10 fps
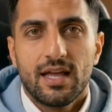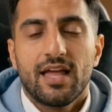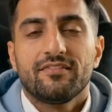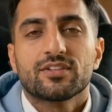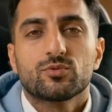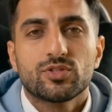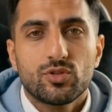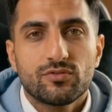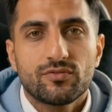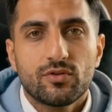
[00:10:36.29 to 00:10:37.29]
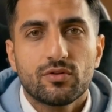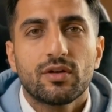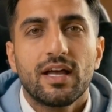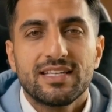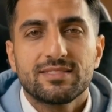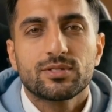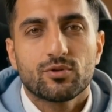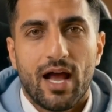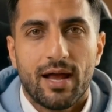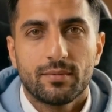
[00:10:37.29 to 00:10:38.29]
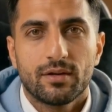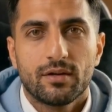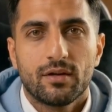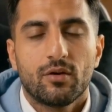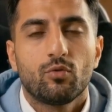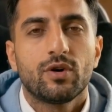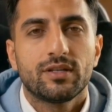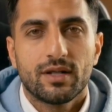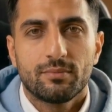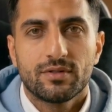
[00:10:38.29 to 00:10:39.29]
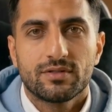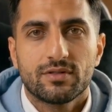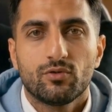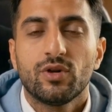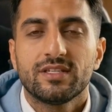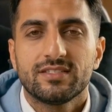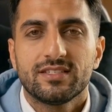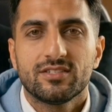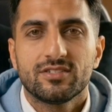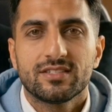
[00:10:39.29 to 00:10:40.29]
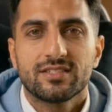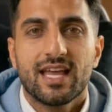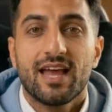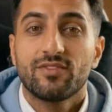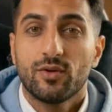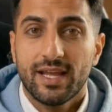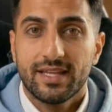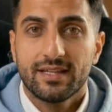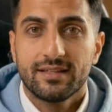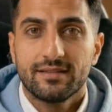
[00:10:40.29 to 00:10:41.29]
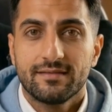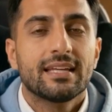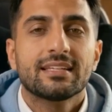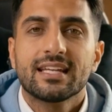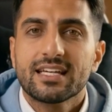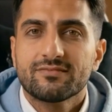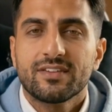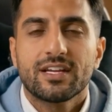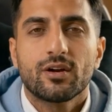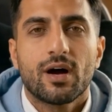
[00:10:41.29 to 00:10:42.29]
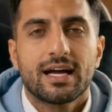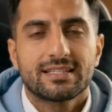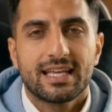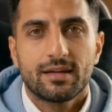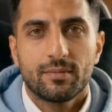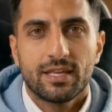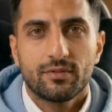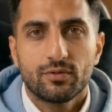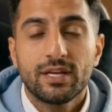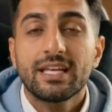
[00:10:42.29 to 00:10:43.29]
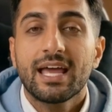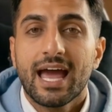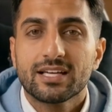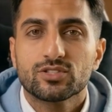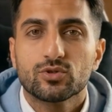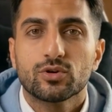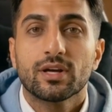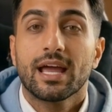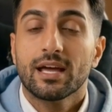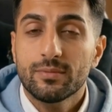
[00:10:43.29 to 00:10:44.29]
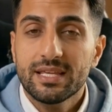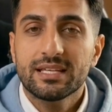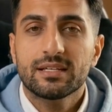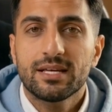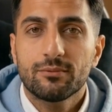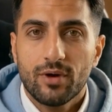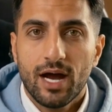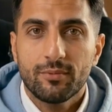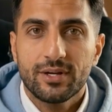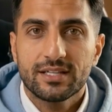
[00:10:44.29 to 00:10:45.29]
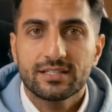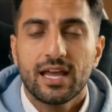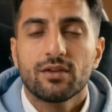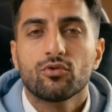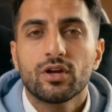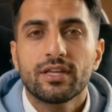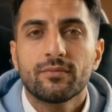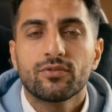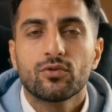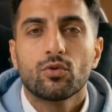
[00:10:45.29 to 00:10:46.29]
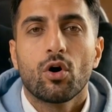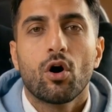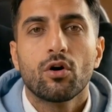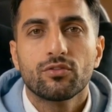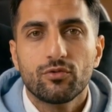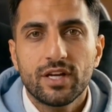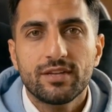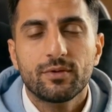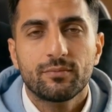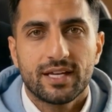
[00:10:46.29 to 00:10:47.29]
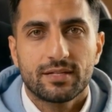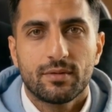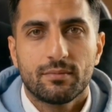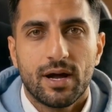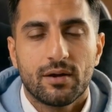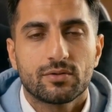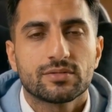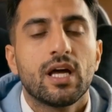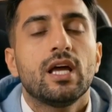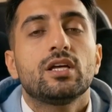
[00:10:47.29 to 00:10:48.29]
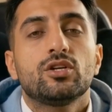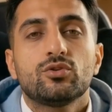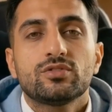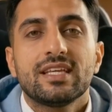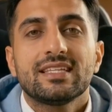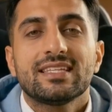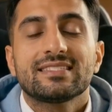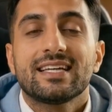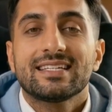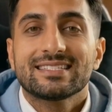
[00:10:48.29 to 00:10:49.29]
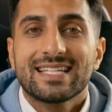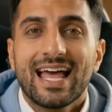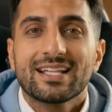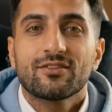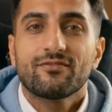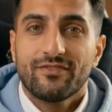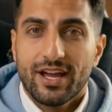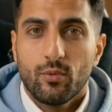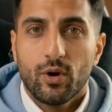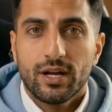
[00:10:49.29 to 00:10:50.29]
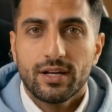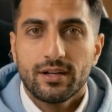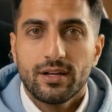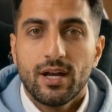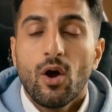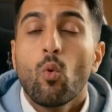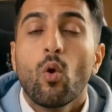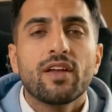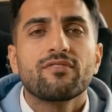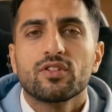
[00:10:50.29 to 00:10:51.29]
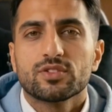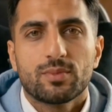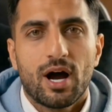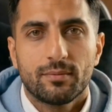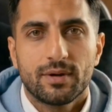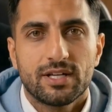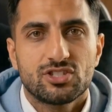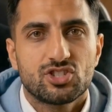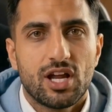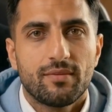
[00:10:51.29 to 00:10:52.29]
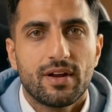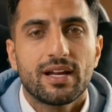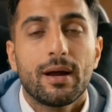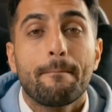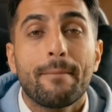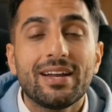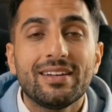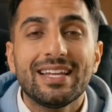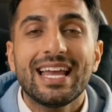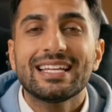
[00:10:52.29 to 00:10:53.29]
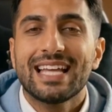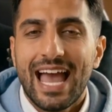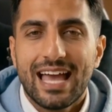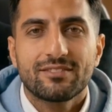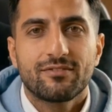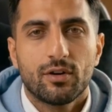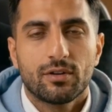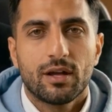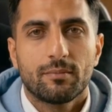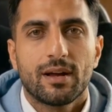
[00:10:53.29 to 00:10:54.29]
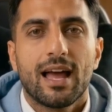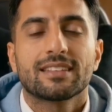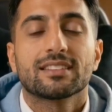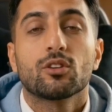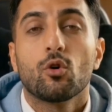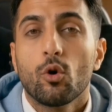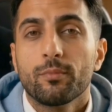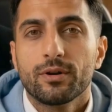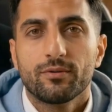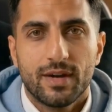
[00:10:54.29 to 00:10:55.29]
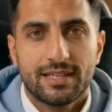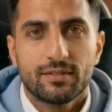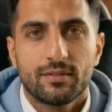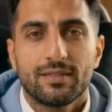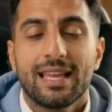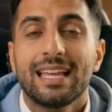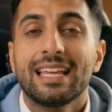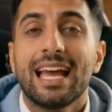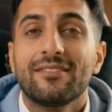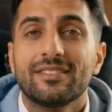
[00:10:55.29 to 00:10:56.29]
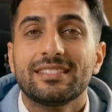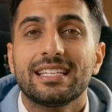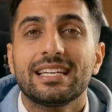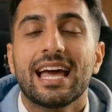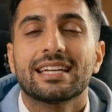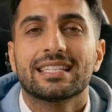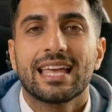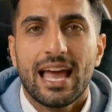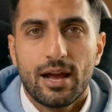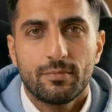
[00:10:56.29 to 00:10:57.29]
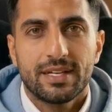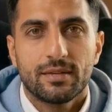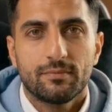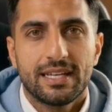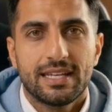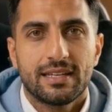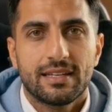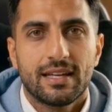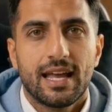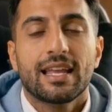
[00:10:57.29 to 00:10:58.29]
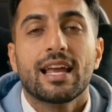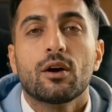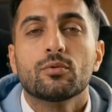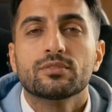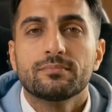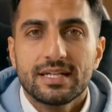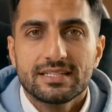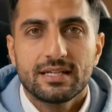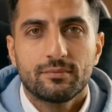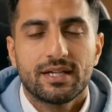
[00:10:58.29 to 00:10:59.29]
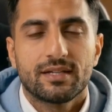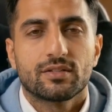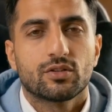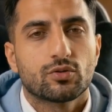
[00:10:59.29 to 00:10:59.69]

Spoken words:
If this was useful, hit subscribe. Real numbers, real decisions, every week. In the next video, I take my 3 actual Airbnb properties and run them through all 3 replacement models using this exact framework. One of those properties generated a better net cash flow number as a corporate rental than it ever did as an Airbnb, and I almost missed it because the